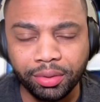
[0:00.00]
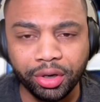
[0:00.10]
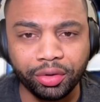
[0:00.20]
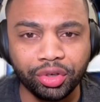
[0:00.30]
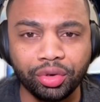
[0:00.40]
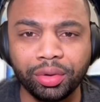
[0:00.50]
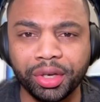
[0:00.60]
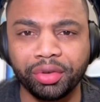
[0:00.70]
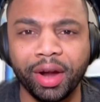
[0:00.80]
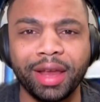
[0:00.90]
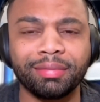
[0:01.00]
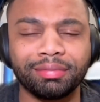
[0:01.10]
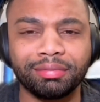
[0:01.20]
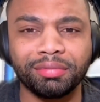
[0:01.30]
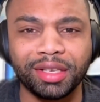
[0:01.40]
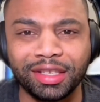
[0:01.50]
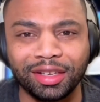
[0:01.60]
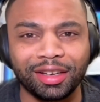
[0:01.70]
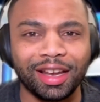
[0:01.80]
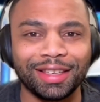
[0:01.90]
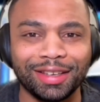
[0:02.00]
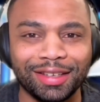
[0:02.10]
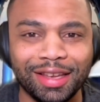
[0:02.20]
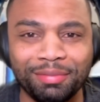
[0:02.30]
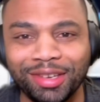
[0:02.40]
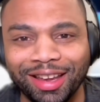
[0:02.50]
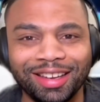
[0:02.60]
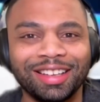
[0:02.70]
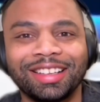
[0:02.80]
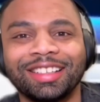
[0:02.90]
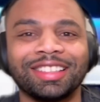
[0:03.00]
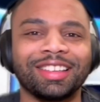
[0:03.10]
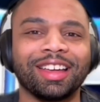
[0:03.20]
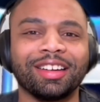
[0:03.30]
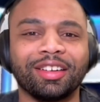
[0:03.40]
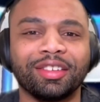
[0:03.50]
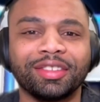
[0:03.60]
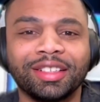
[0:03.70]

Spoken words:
You're truly great, but still not as good as MJ. Signing off.